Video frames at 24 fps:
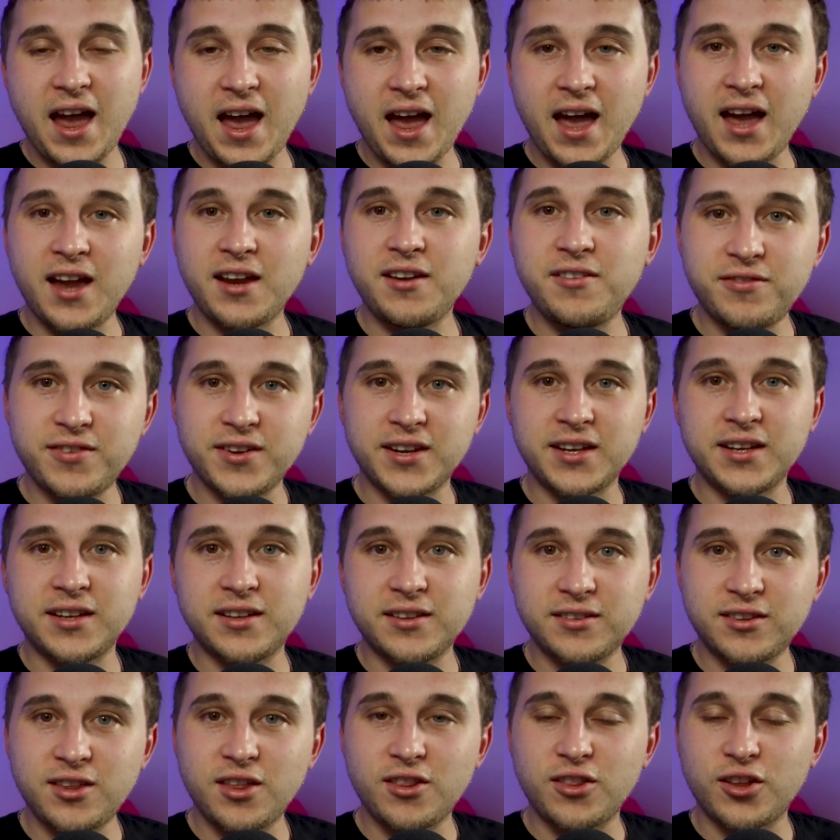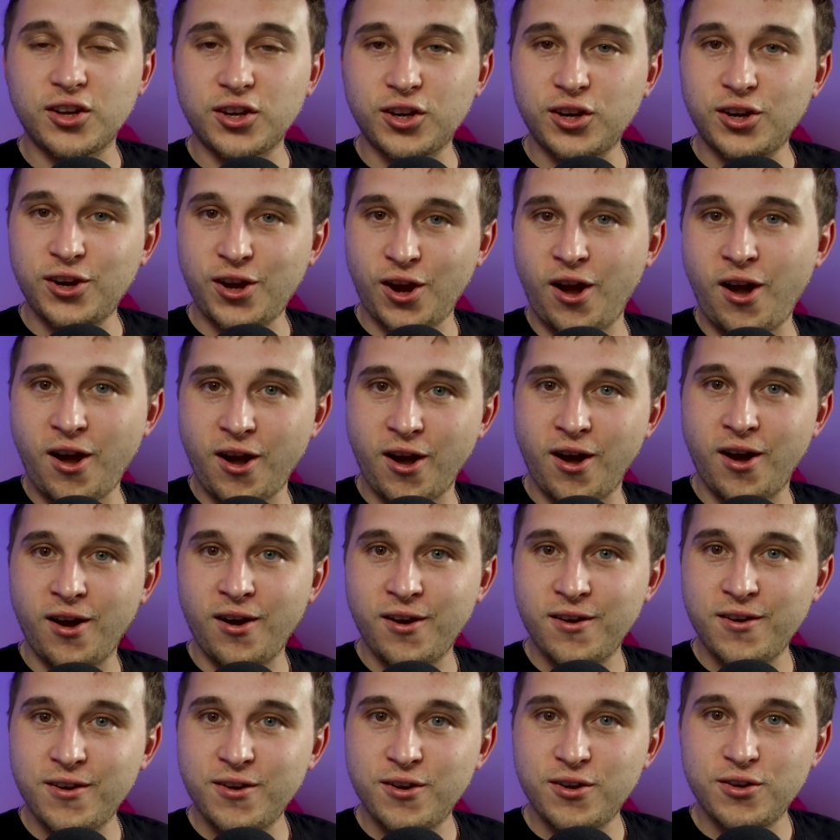I think that the car
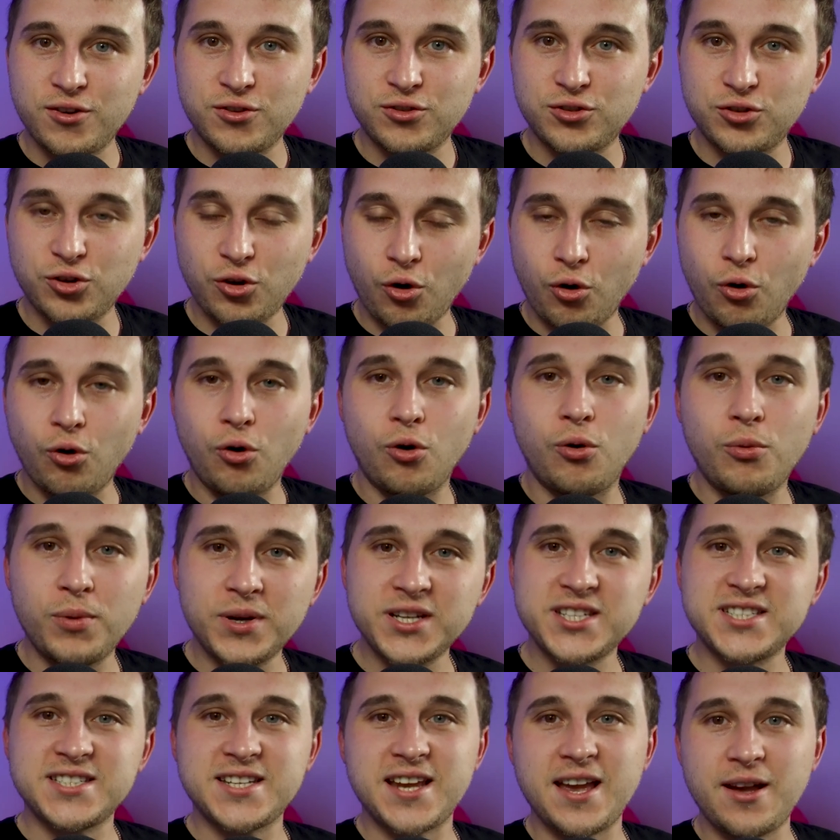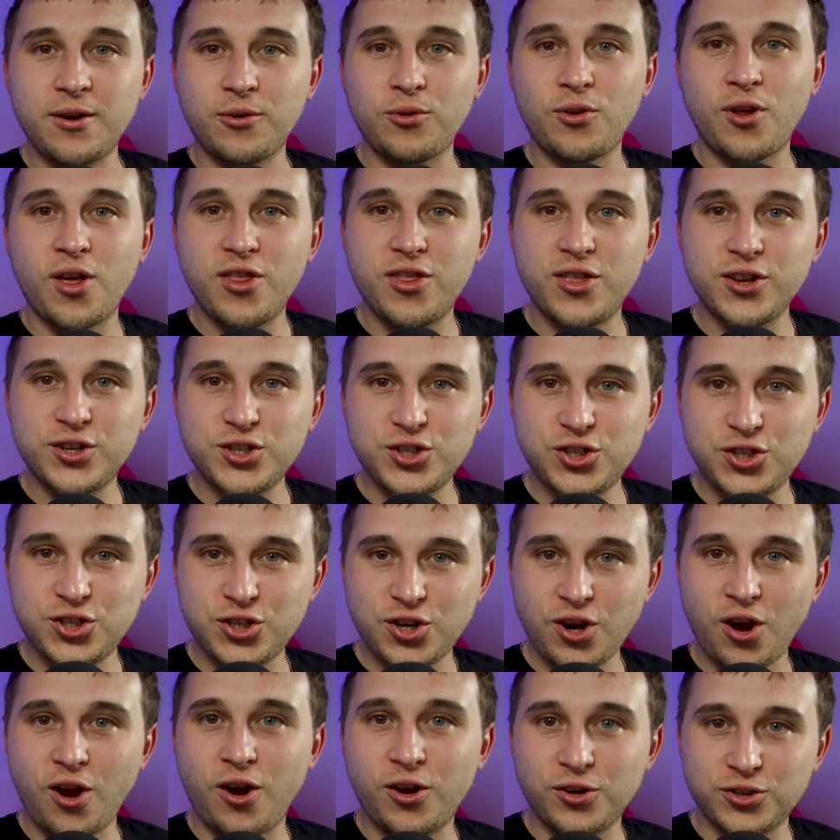should always tell the
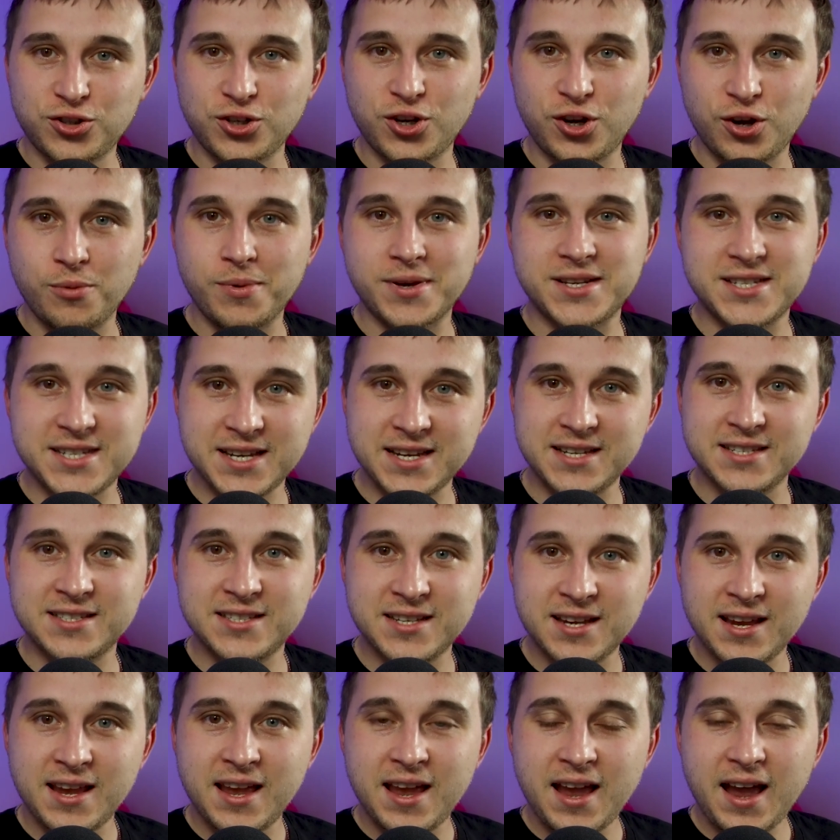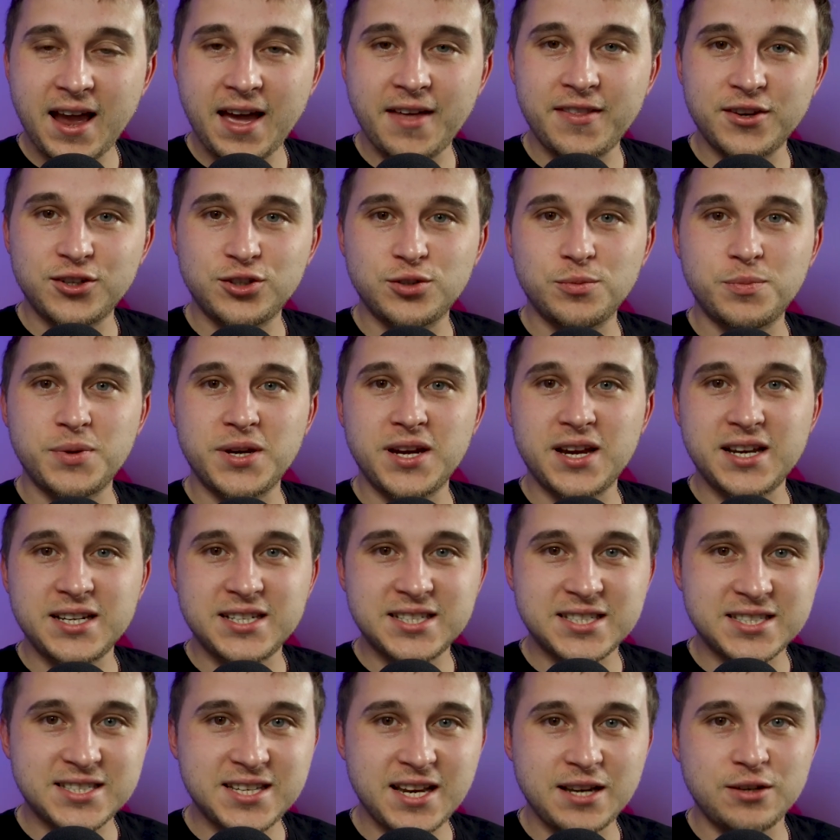charger who it is, and there should be a
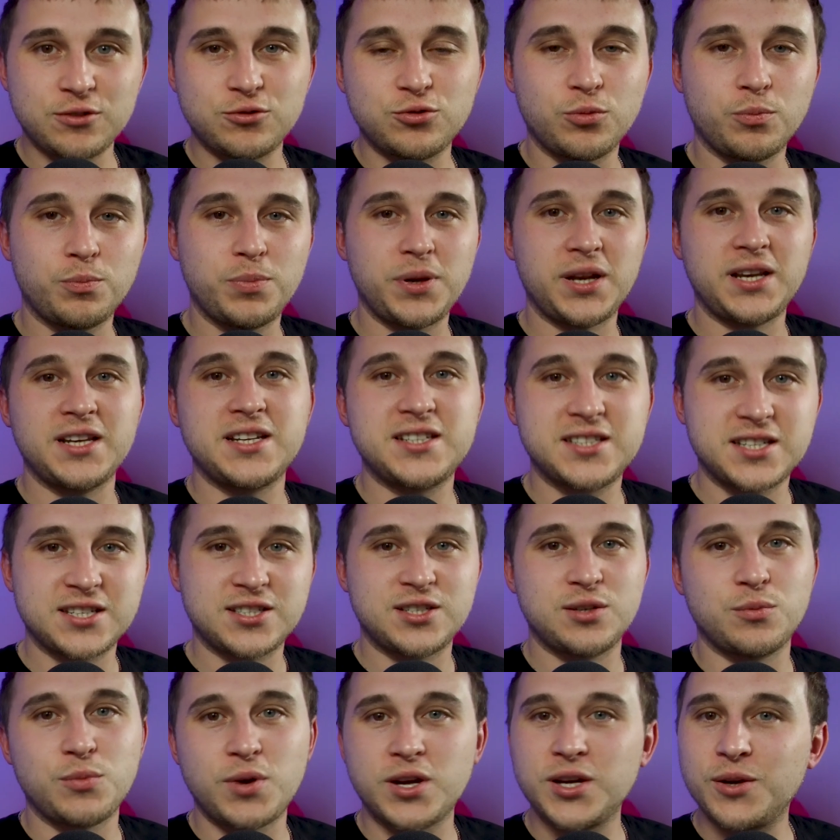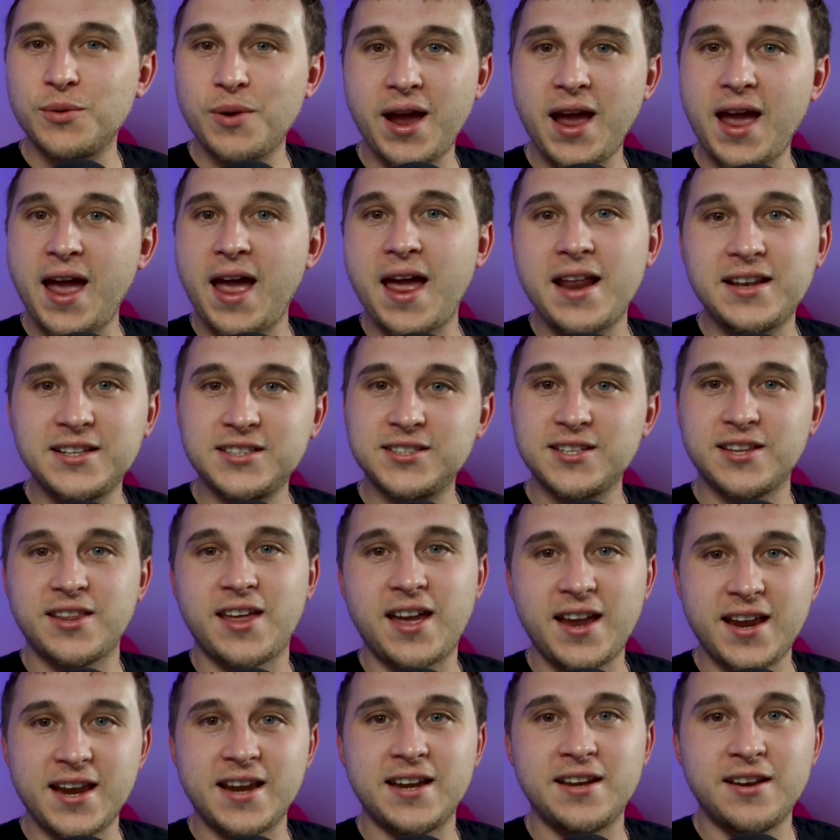central billing system where you enter
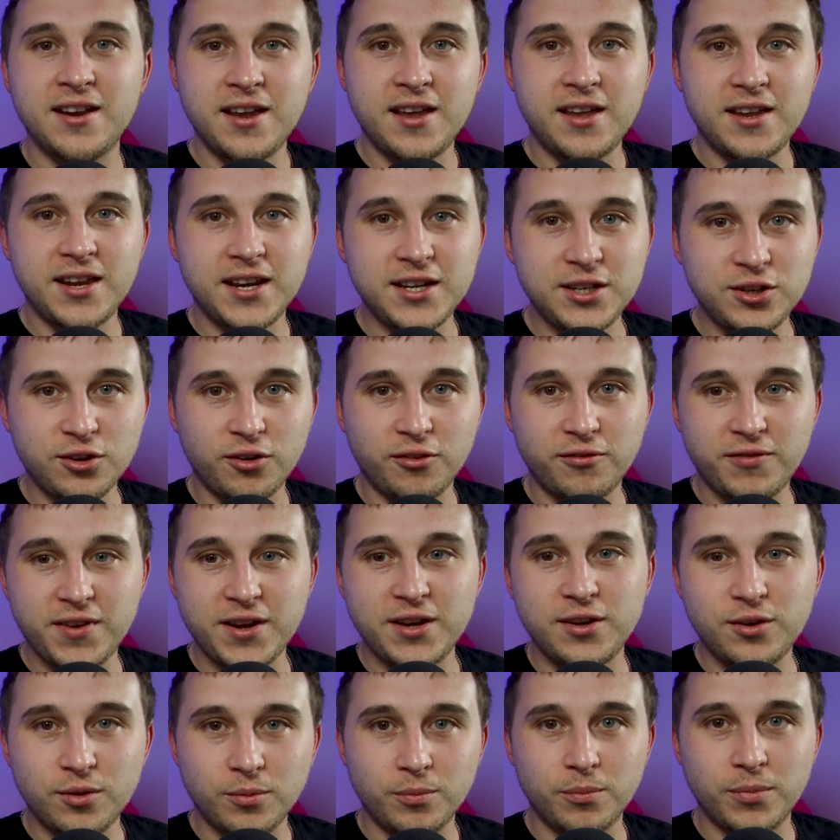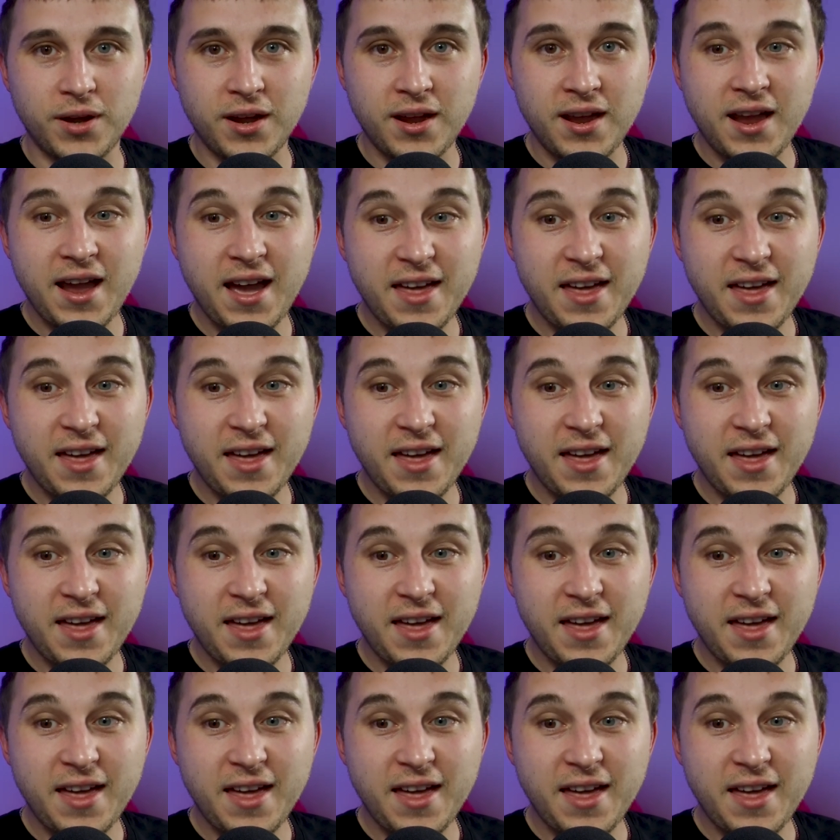that in your VIN number.